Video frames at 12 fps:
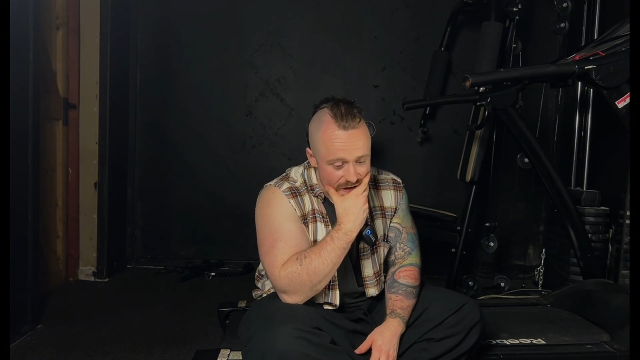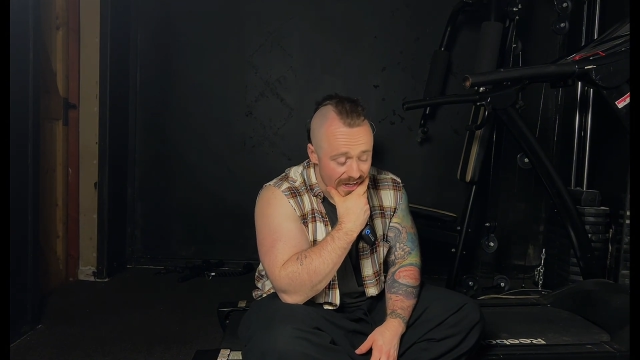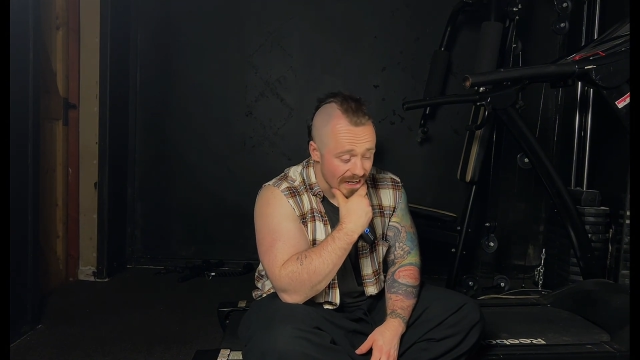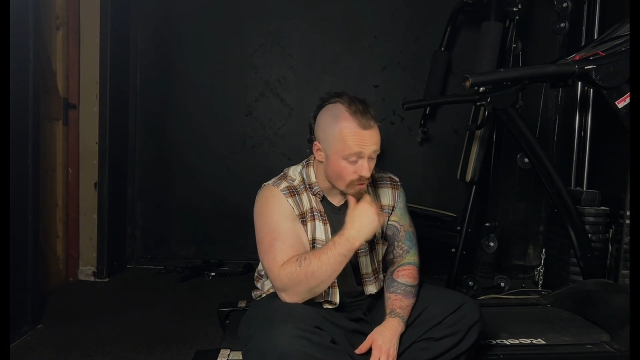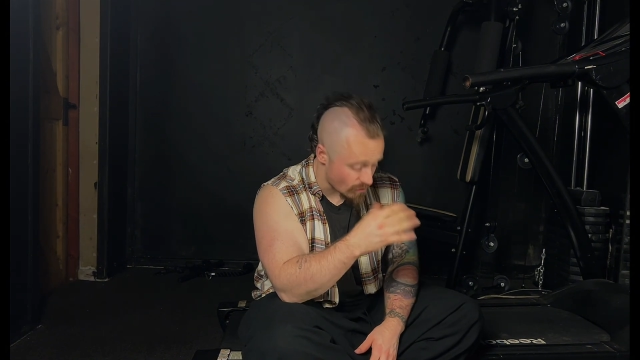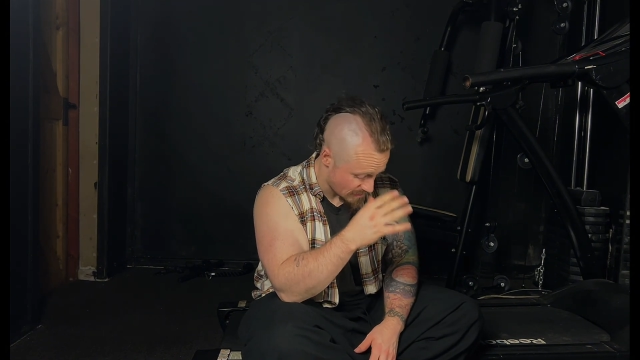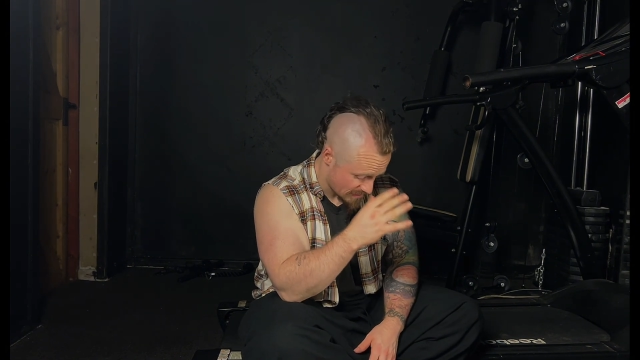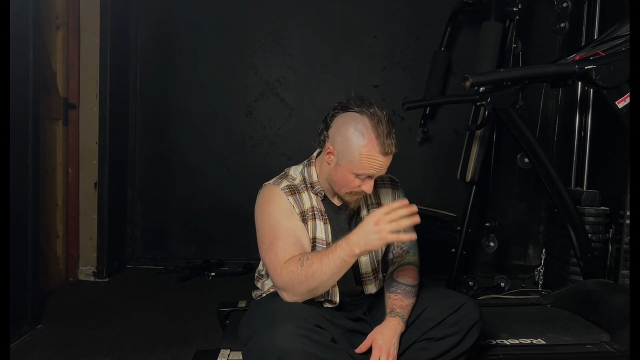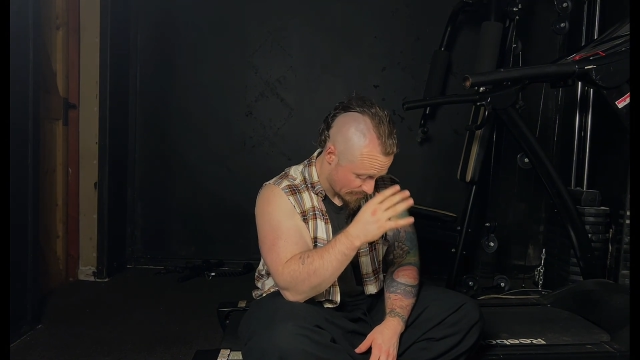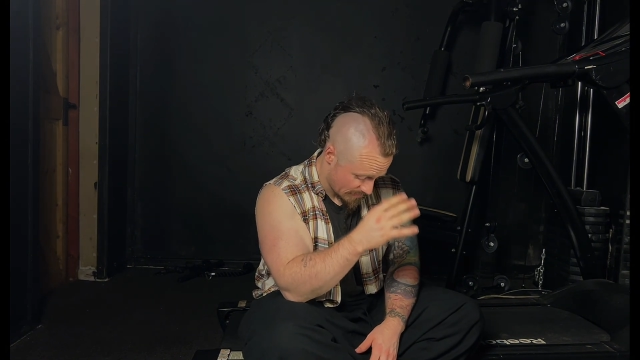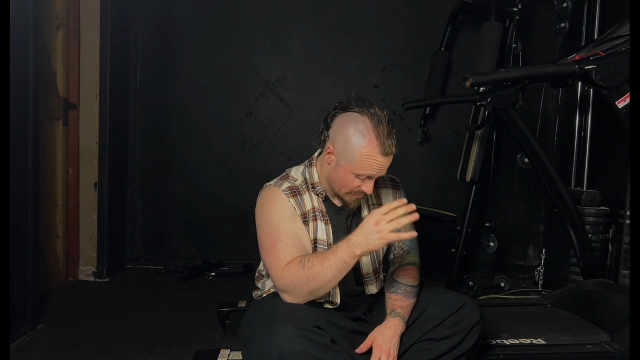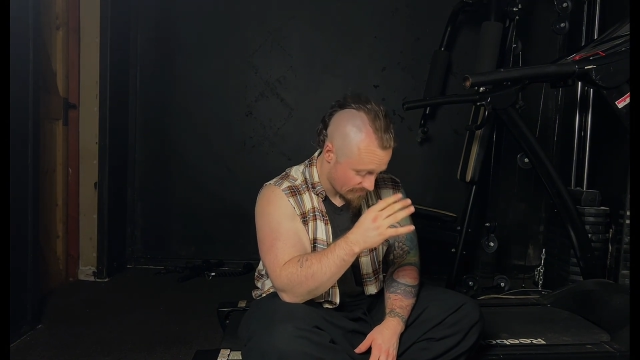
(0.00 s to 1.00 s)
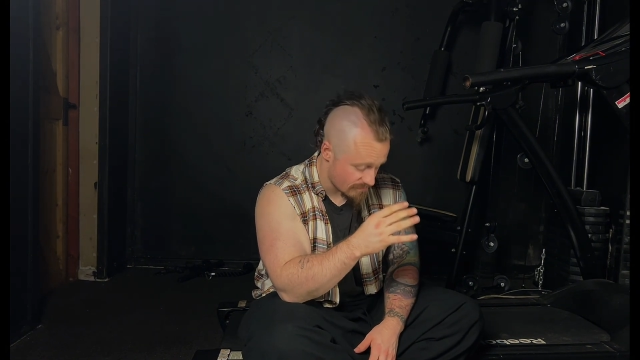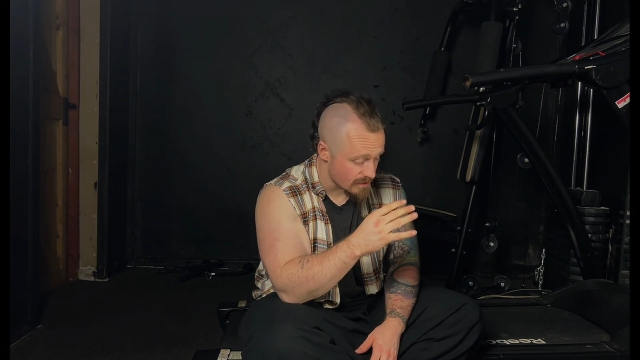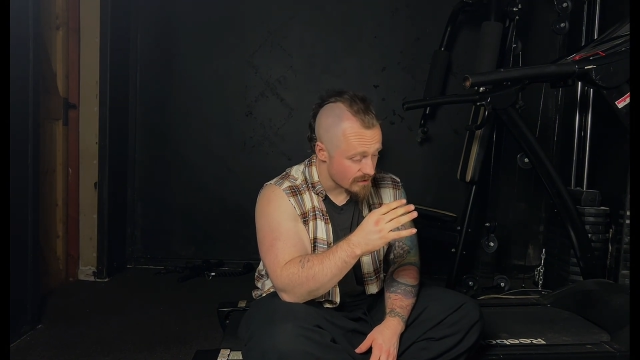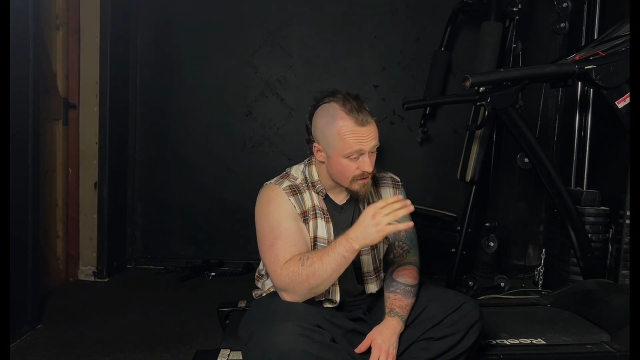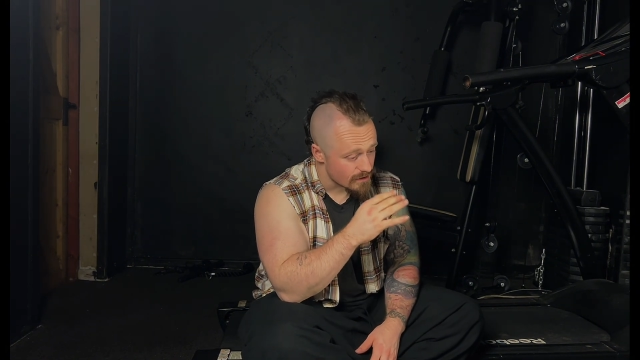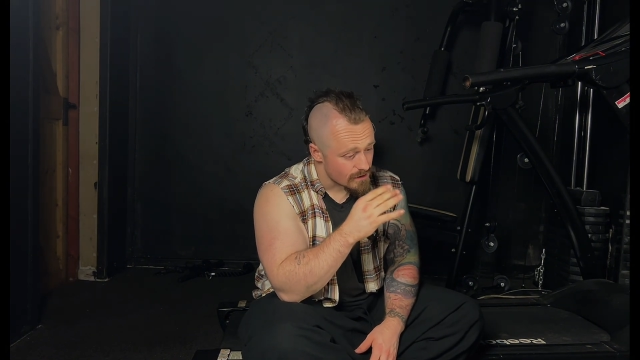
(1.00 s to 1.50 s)
And I honestly believe,
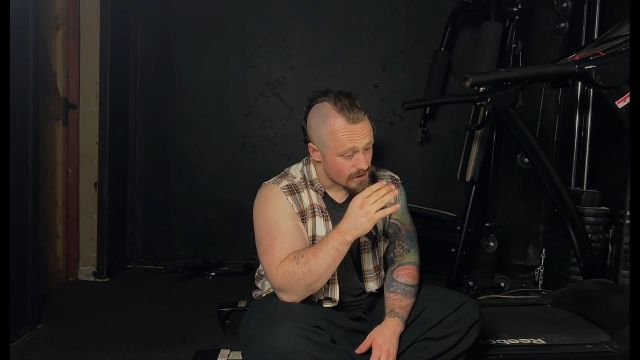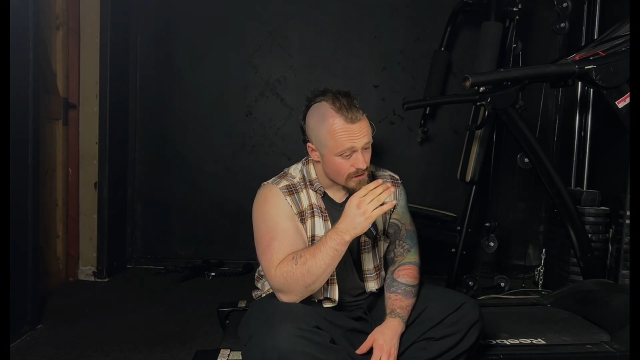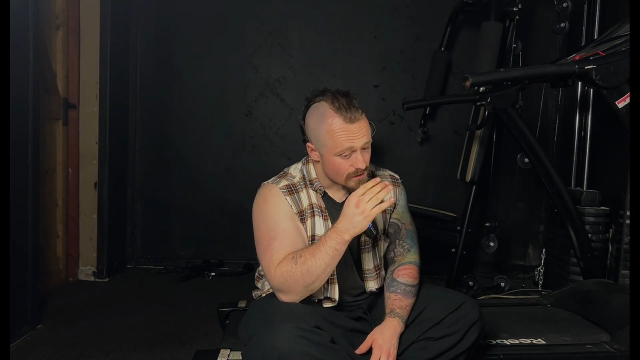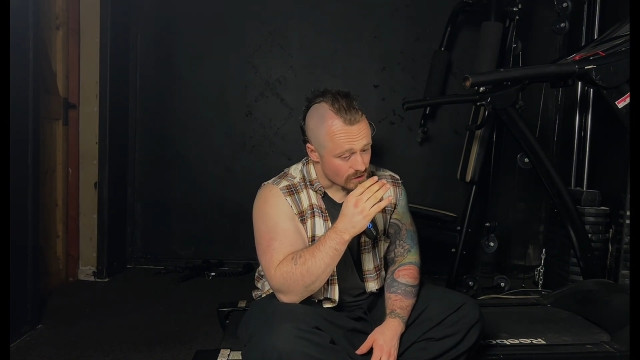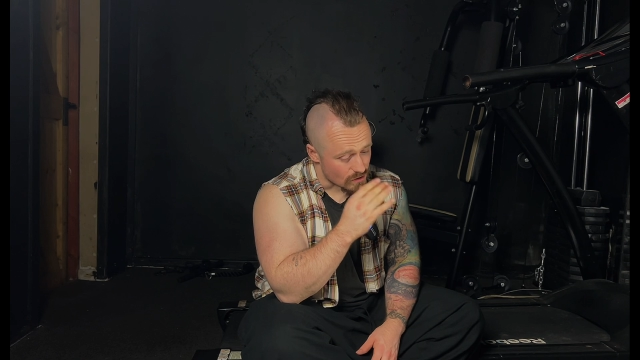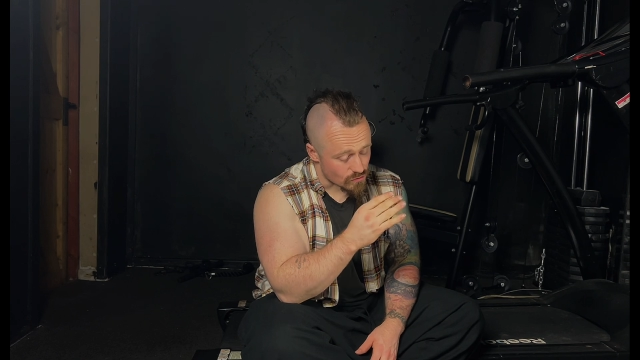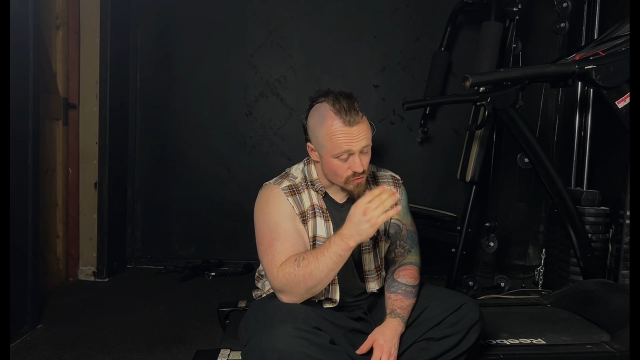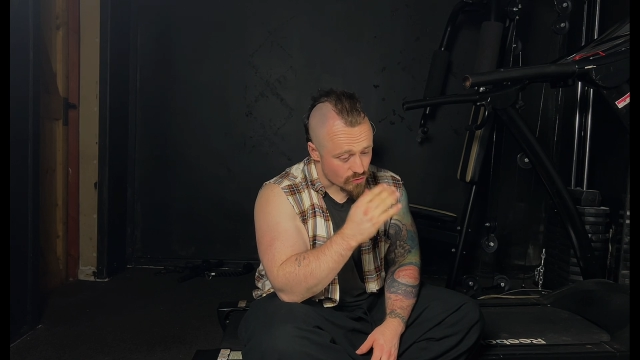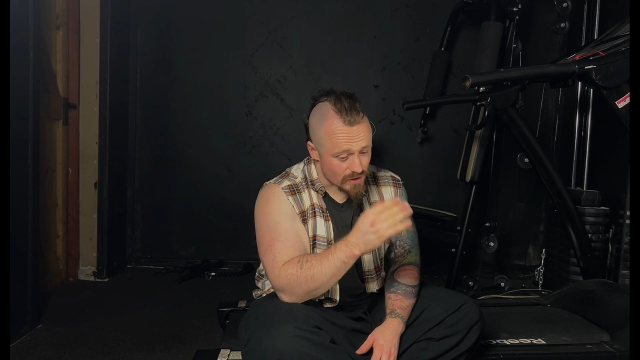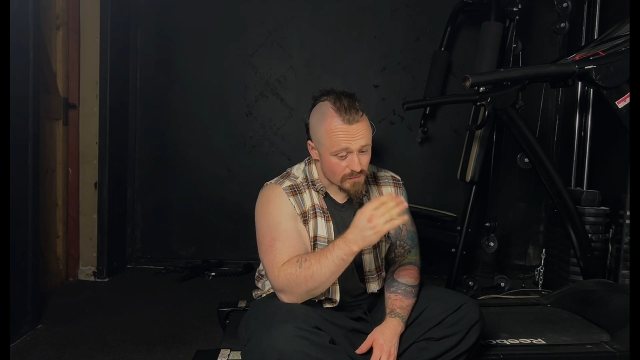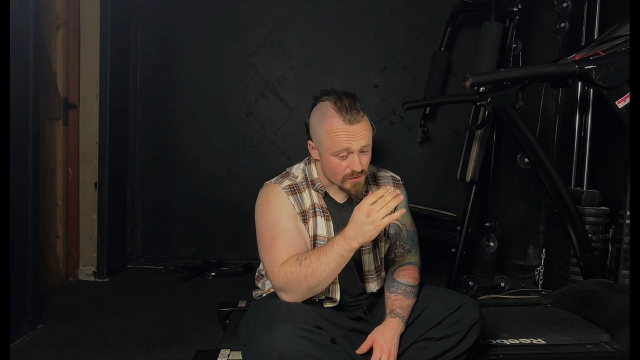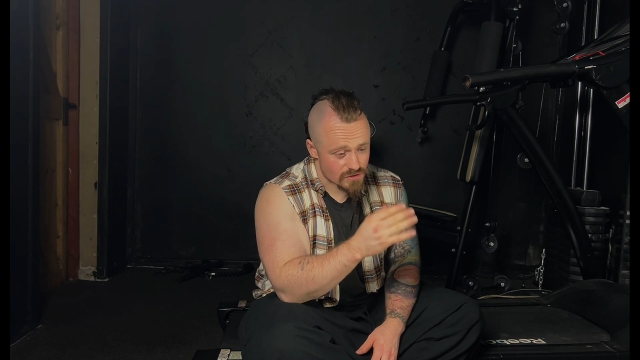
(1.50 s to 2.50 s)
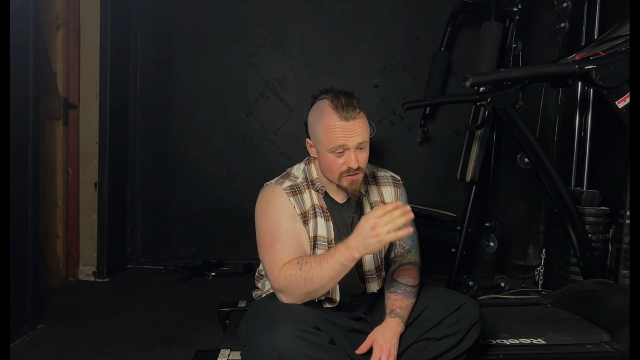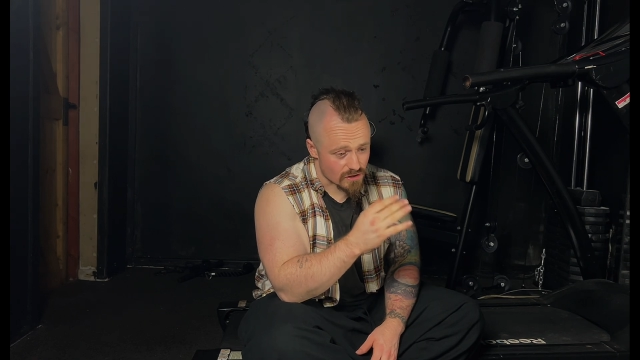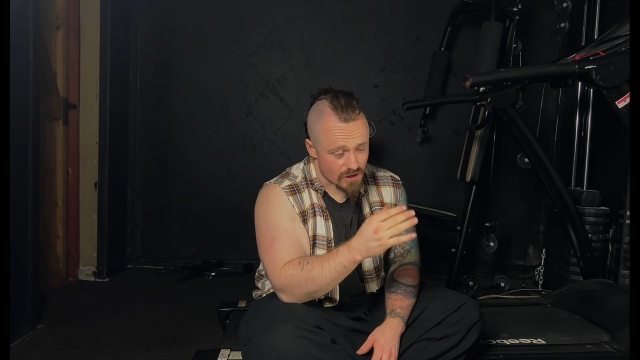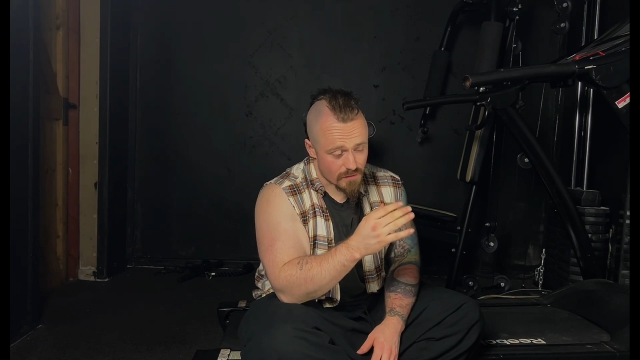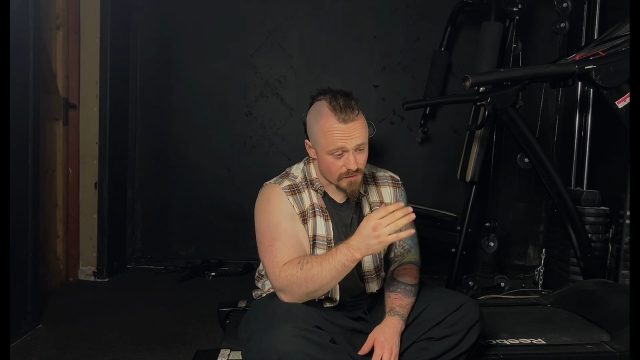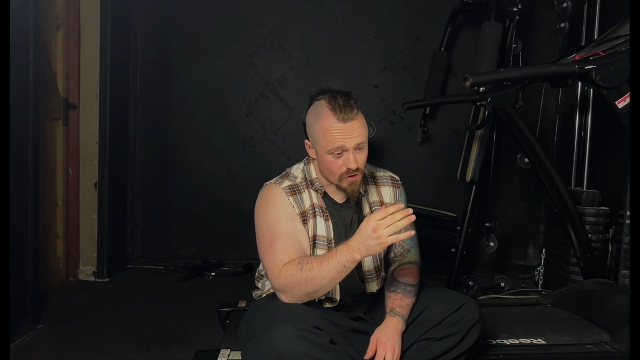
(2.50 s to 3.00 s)
you know, training blues is going
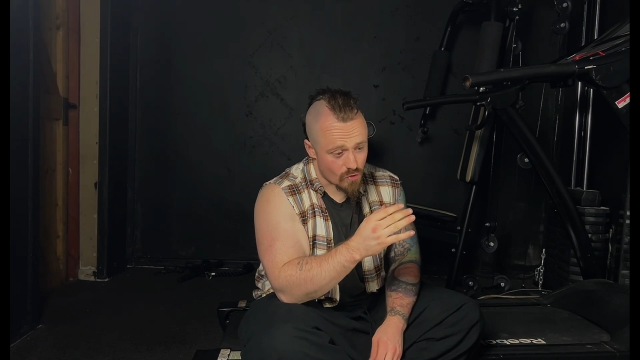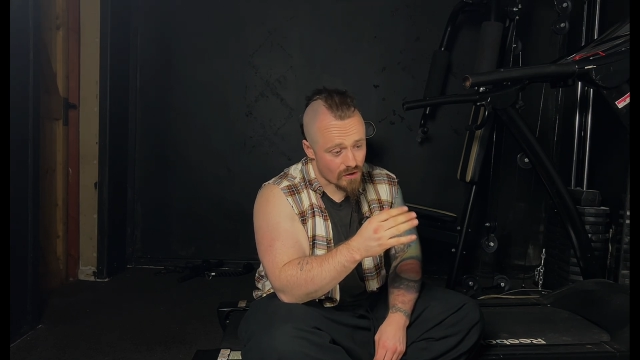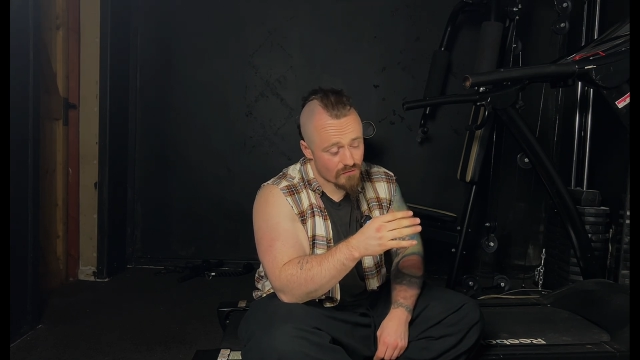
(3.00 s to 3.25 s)
to come and go.